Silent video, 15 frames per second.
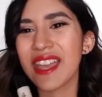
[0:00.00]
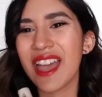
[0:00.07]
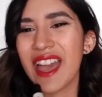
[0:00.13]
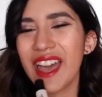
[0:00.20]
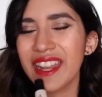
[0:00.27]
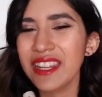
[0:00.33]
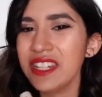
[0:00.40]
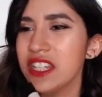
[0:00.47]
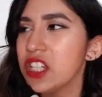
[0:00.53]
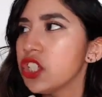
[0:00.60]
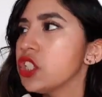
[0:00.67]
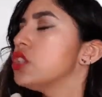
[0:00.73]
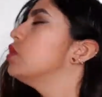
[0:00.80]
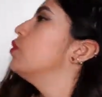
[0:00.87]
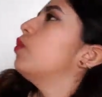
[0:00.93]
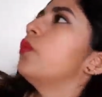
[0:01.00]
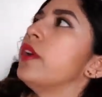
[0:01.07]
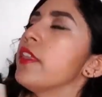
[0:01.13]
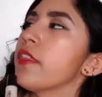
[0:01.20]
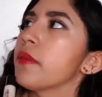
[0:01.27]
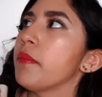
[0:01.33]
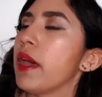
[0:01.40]
I had an issue
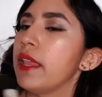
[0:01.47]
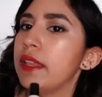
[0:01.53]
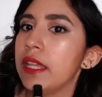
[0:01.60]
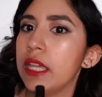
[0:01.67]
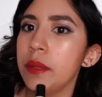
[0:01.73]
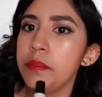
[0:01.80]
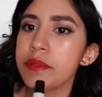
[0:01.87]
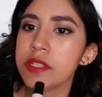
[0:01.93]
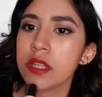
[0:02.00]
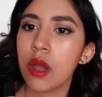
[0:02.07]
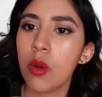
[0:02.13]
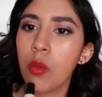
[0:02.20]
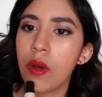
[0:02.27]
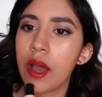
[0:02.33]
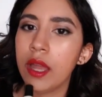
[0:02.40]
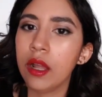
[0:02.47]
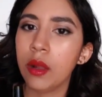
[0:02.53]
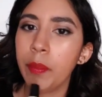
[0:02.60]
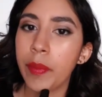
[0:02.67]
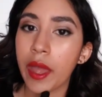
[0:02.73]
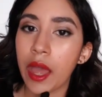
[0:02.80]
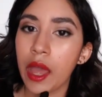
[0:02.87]
with my lips a
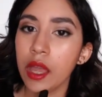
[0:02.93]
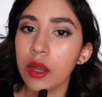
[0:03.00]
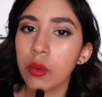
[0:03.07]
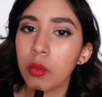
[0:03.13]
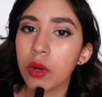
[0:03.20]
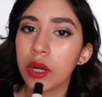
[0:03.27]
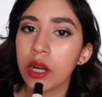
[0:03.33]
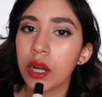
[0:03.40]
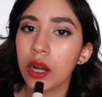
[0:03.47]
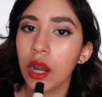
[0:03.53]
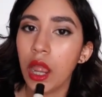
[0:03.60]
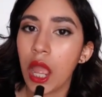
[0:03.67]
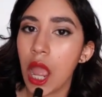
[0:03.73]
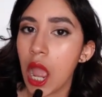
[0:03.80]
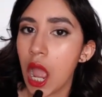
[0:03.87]
while back where